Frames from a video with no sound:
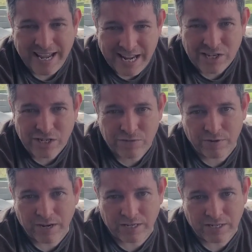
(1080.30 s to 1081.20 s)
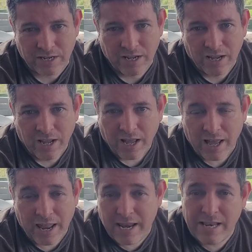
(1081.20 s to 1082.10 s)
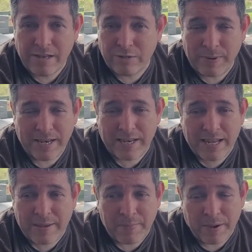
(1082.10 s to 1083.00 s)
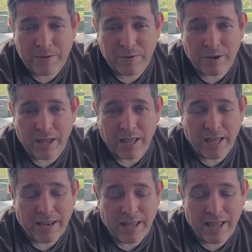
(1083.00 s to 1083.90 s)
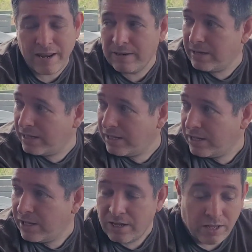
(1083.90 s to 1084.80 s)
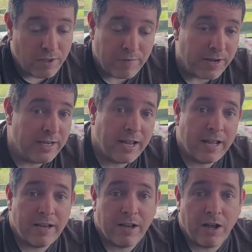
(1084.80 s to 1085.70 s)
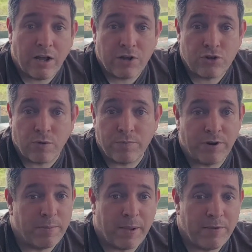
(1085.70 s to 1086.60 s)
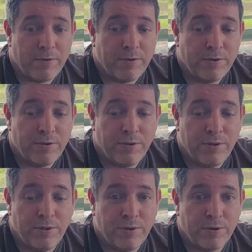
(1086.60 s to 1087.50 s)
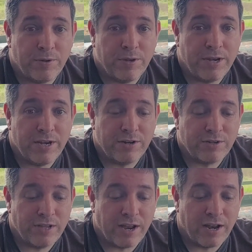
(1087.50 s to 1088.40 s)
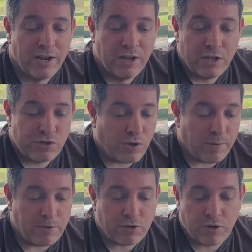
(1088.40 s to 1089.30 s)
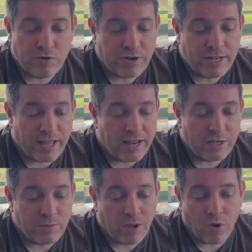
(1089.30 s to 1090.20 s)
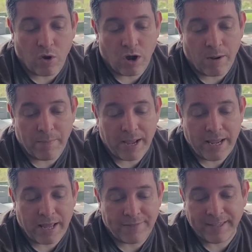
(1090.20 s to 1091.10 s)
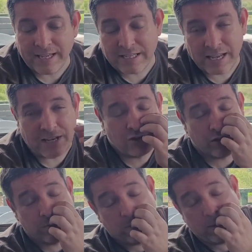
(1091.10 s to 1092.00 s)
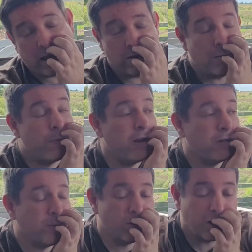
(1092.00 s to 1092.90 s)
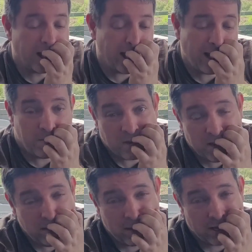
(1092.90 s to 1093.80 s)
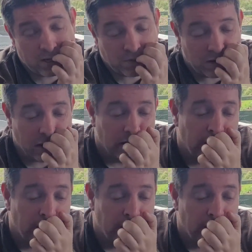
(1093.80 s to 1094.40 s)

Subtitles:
ages for this, and I ended up spending £8 on it. And then you find it in a shop for a pound 2 or 3 years later. So I'm just going to trade that as well. Or I think it's actually maybe out of print as well. So again, I might eBay this one.